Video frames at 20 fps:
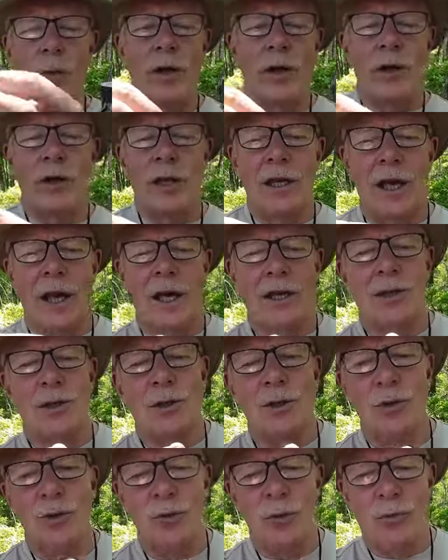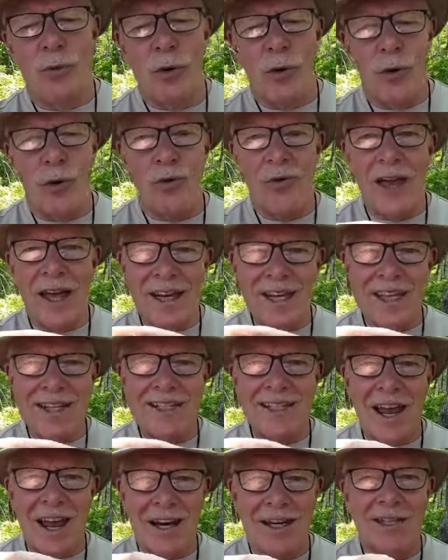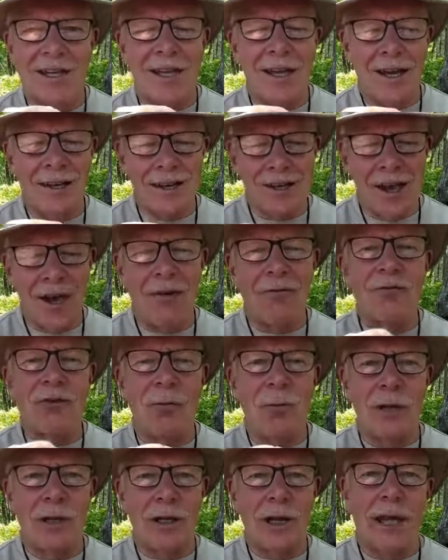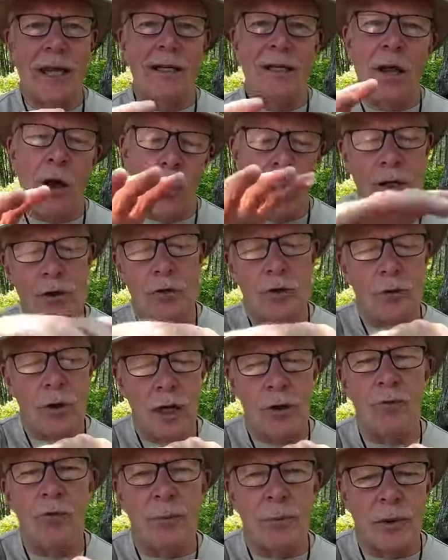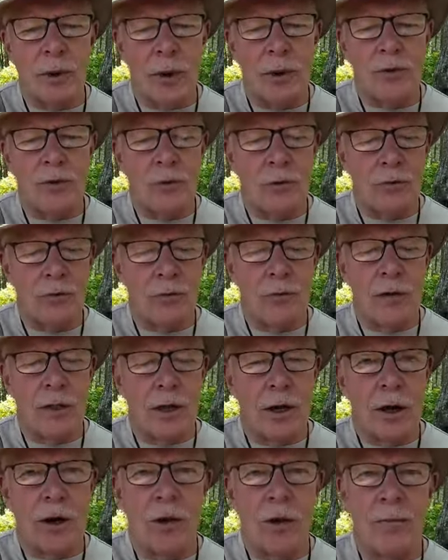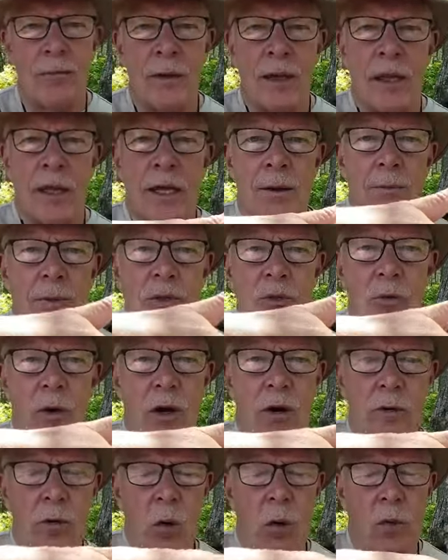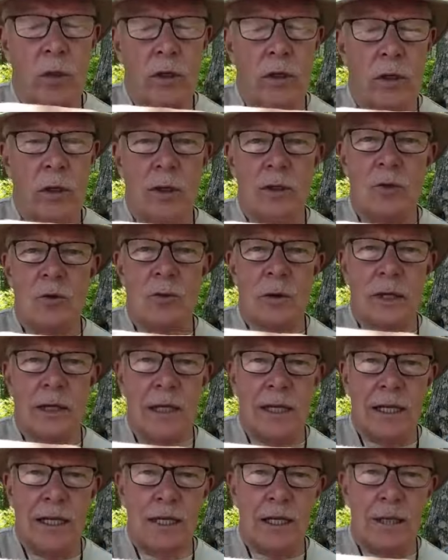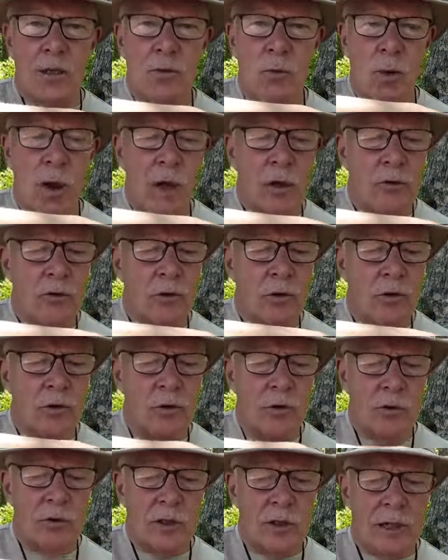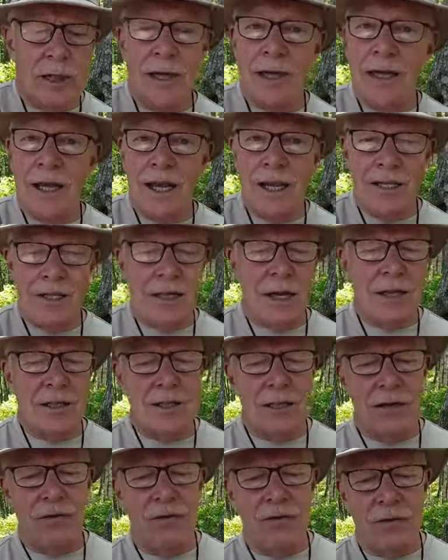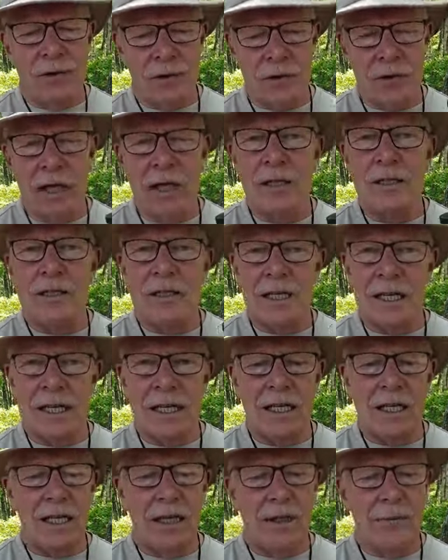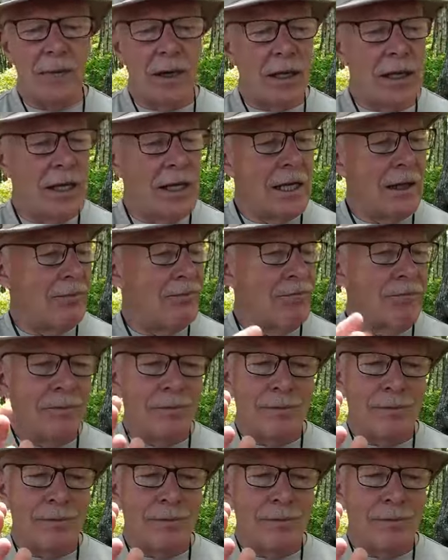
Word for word: with the X2 Pro. That is actually uncomfortable in that. Now, you're not gripping onto it really hard, but you are holding onto it like this while you use it. And I can actually feel that digging in my hand.